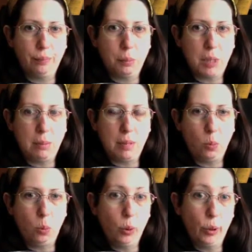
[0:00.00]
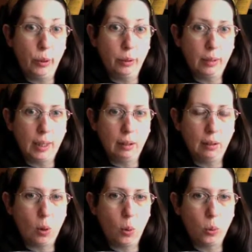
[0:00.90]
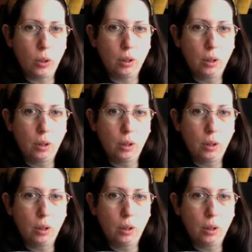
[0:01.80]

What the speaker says: maybe wood, like an oak.